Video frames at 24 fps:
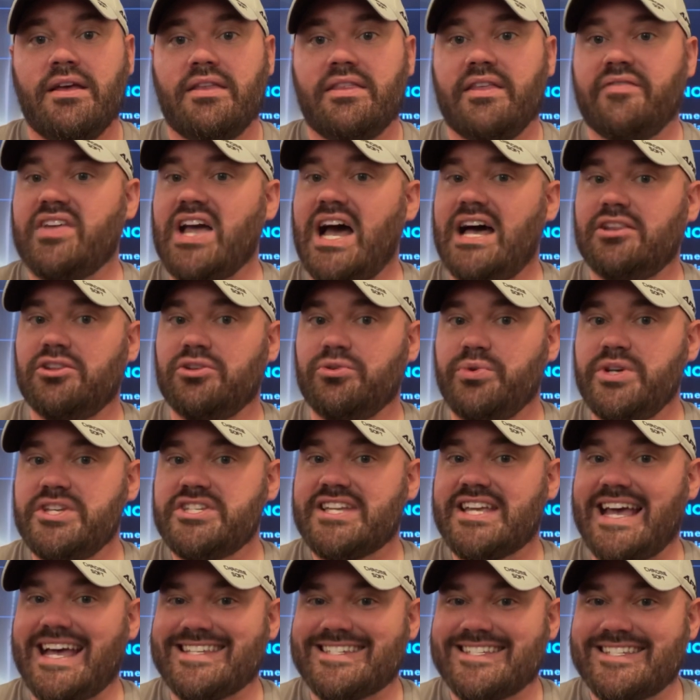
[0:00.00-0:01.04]
They've got Luis
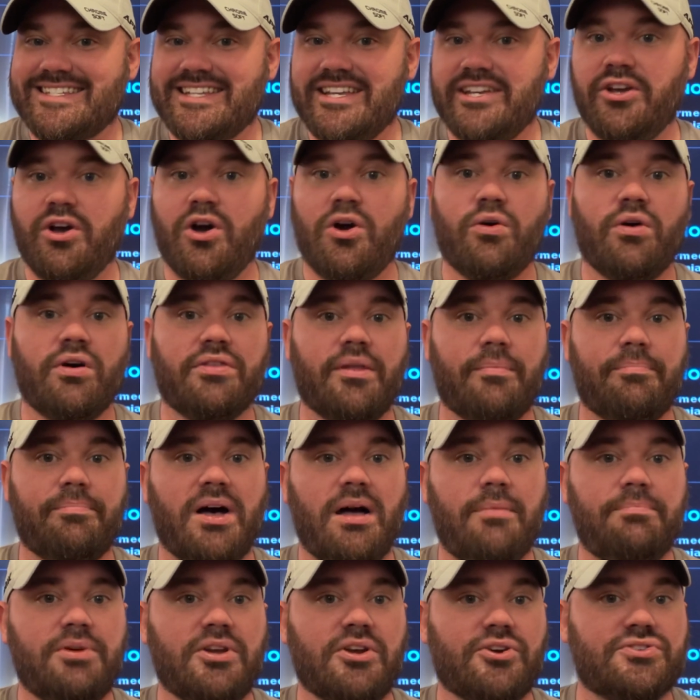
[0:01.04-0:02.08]
Castillo on the
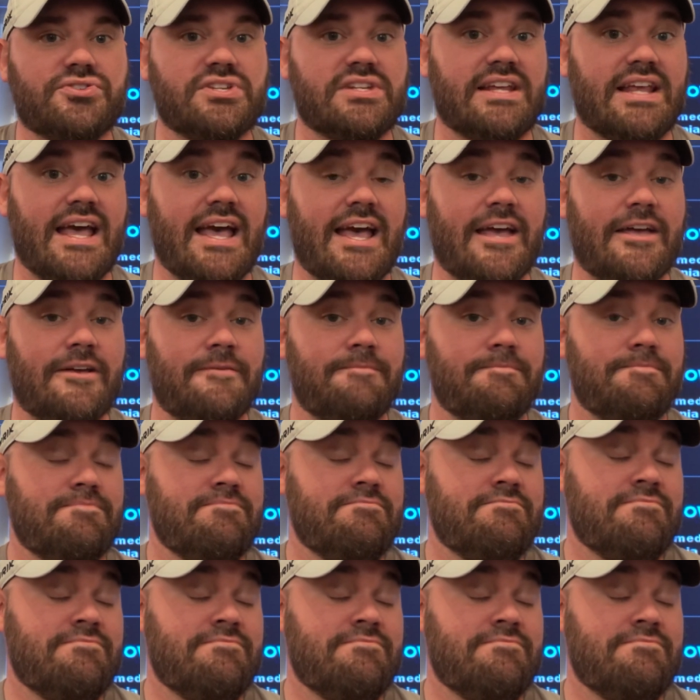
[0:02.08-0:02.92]
bump here today,